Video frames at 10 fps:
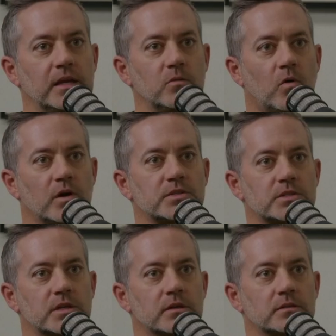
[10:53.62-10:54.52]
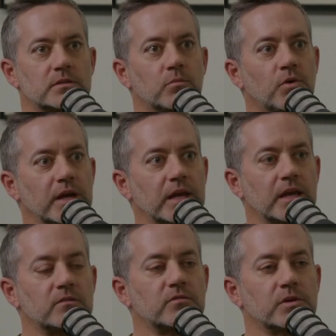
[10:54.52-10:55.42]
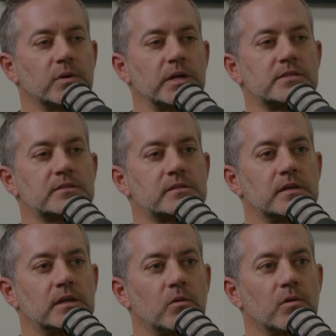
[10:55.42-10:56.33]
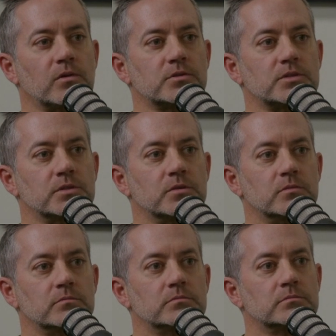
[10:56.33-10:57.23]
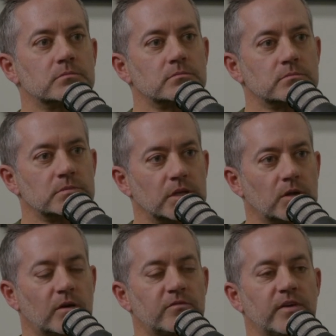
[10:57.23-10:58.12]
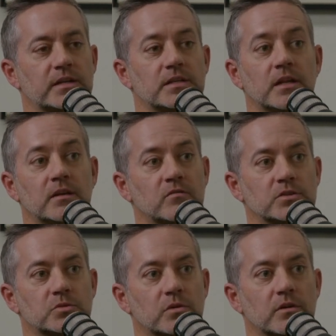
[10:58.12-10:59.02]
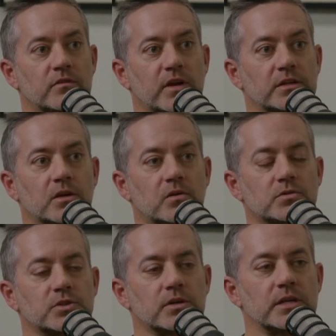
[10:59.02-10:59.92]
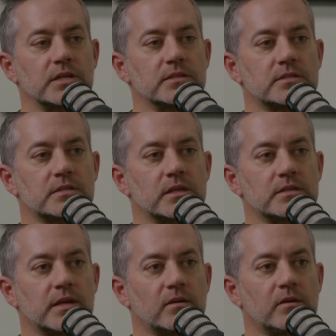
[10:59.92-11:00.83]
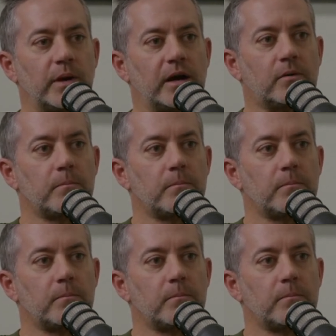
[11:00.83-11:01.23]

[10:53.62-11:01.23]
he wants to to bring influence in order to you know affect an individual or affect a culture he's he's out and about